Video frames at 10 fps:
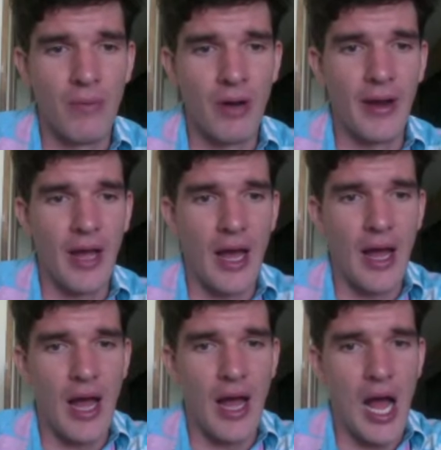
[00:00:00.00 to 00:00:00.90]
but
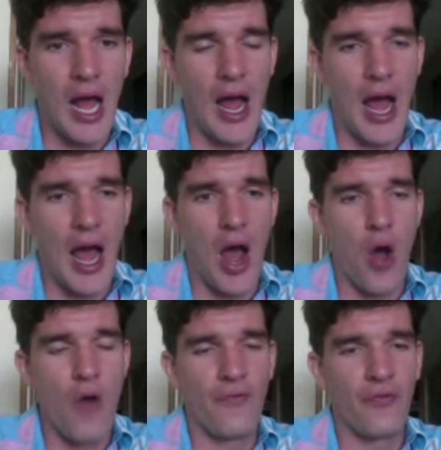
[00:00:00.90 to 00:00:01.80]

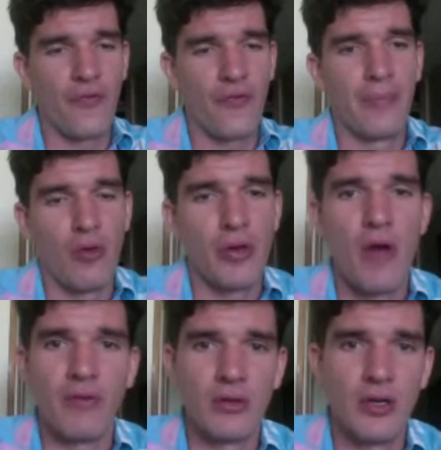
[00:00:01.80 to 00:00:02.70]
hopefully Britt won't be
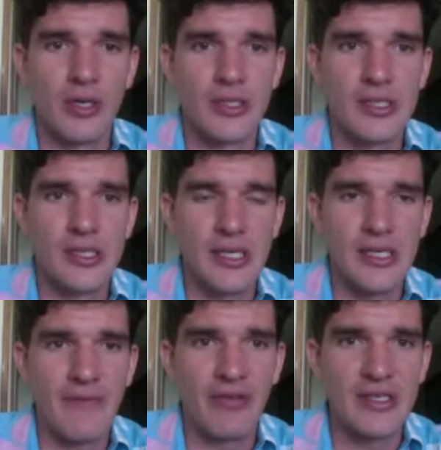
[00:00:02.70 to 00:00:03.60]
overlooked because he
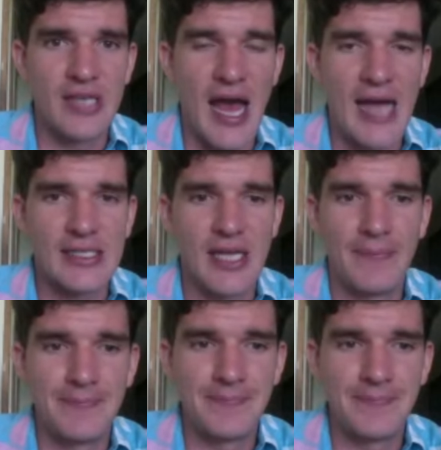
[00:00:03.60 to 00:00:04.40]
definitely is an asset.